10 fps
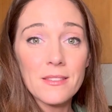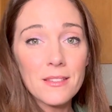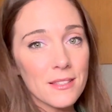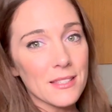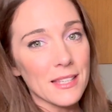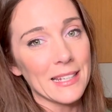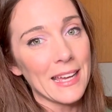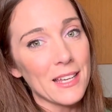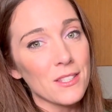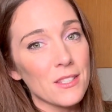This is a
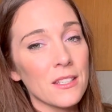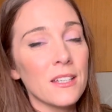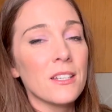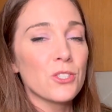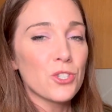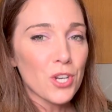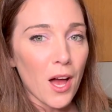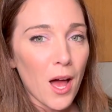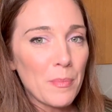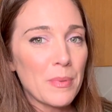nice
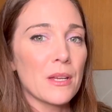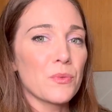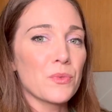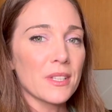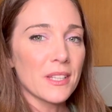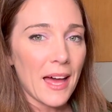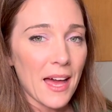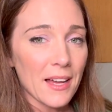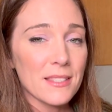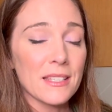chop and
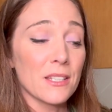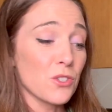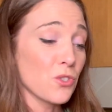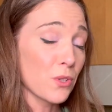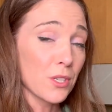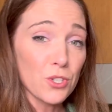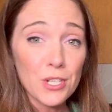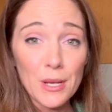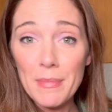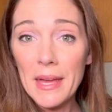relax and enjoy your
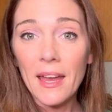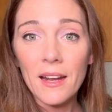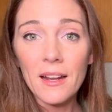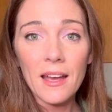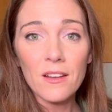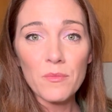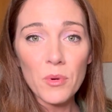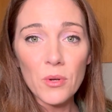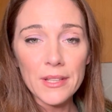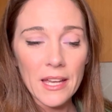champagne kind of
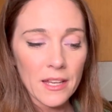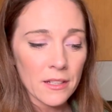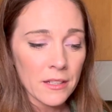bowl night.